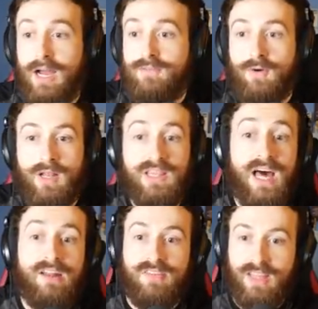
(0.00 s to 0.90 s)
I avoid a
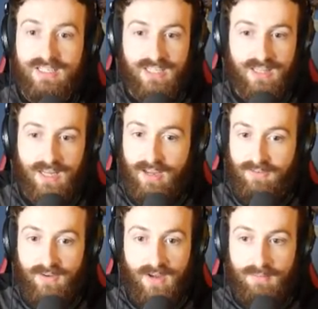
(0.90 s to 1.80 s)
lot of things in
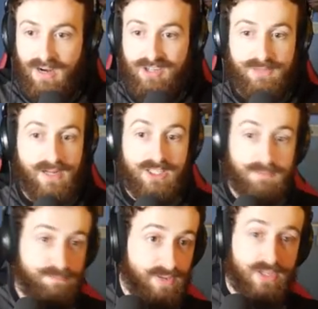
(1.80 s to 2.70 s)
life. My
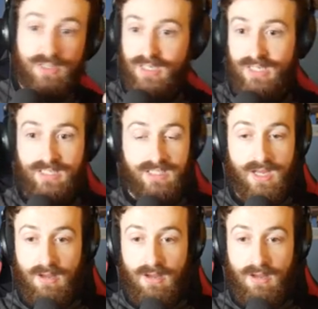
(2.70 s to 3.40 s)
responsibilities,